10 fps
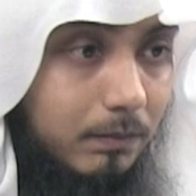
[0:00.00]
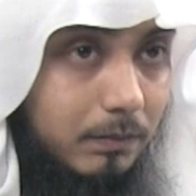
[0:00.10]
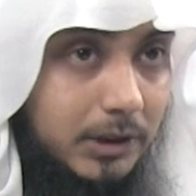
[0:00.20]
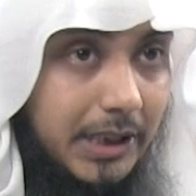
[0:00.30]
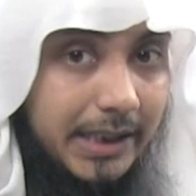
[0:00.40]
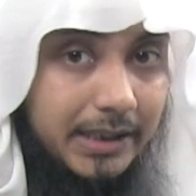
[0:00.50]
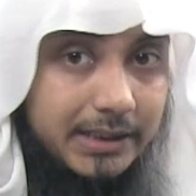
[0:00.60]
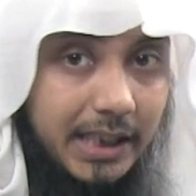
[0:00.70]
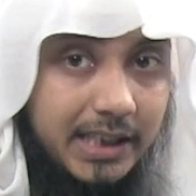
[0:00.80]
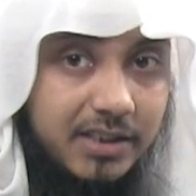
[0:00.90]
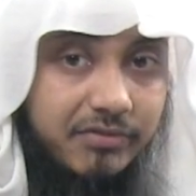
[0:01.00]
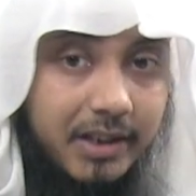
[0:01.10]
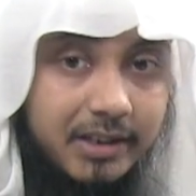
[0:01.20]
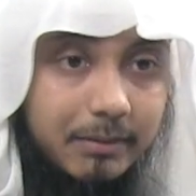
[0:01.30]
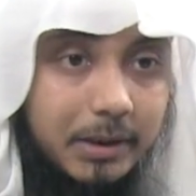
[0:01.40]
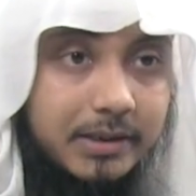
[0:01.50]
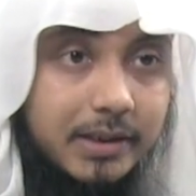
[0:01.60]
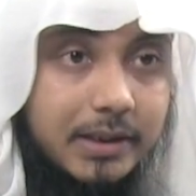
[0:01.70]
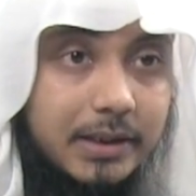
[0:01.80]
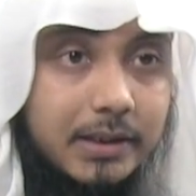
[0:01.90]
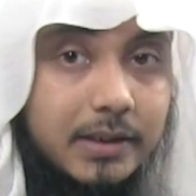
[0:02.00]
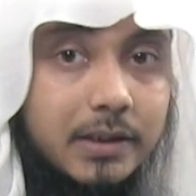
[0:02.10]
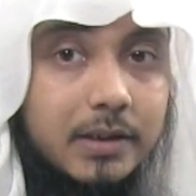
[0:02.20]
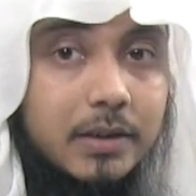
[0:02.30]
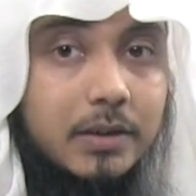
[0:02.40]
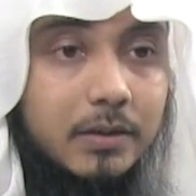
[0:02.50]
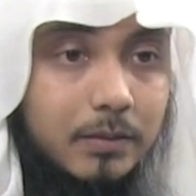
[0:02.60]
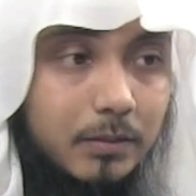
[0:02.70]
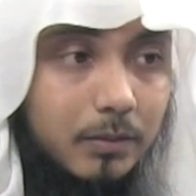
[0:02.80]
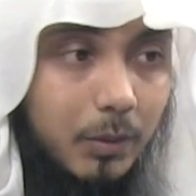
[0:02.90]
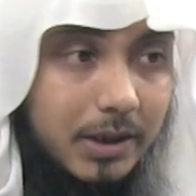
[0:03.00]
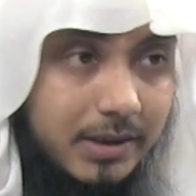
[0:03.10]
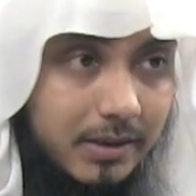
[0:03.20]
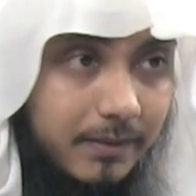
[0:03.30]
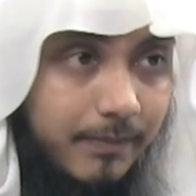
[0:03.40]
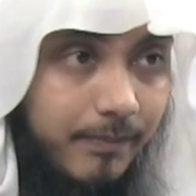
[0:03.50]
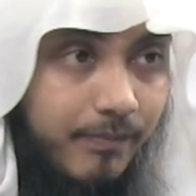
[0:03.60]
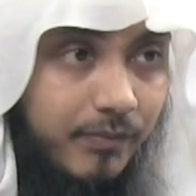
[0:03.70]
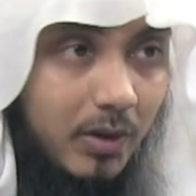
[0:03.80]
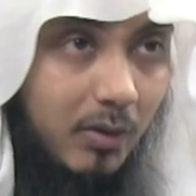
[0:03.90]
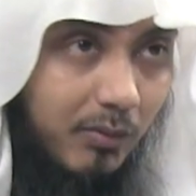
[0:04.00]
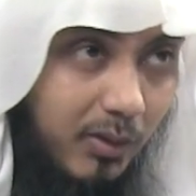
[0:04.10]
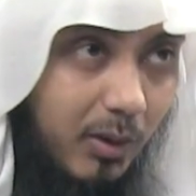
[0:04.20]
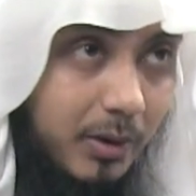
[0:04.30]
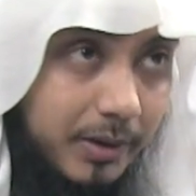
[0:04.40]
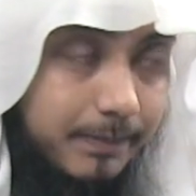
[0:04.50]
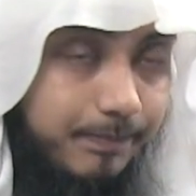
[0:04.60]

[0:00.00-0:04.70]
This understanding is fundamentally what? Flawed.